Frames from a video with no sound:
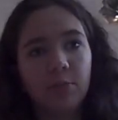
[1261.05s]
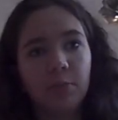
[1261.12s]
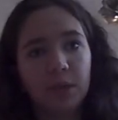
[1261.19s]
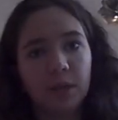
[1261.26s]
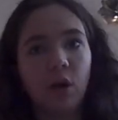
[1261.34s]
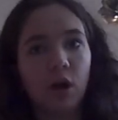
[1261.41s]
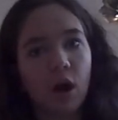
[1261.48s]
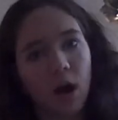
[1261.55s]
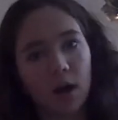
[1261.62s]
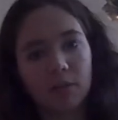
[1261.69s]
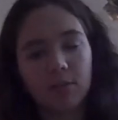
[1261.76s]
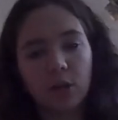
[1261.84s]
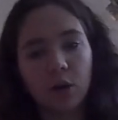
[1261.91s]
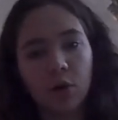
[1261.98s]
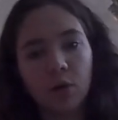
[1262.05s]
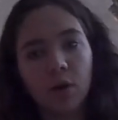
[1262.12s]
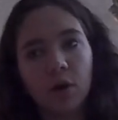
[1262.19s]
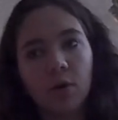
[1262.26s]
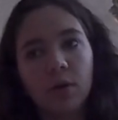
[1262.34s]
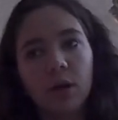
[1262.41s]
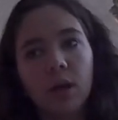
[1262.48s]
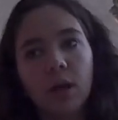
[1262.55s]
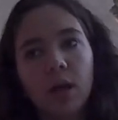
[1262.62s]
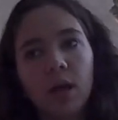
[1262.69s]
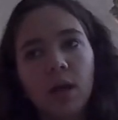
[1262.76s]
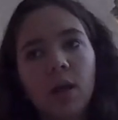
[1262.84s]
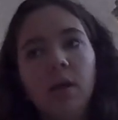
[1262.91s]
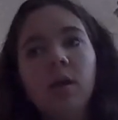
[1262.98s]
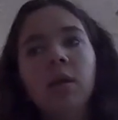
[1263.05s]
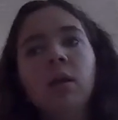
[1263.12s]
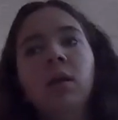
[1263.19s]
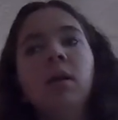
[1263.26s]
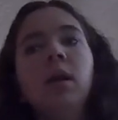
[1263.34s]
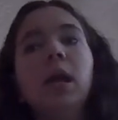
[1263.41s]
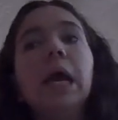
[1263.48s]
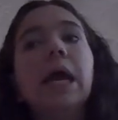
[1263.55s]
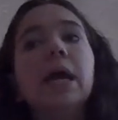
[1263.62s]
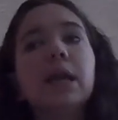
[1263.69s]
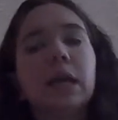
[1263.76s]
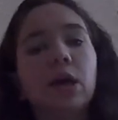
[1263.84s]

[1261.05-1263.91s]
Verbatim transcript: being on oxycodone and I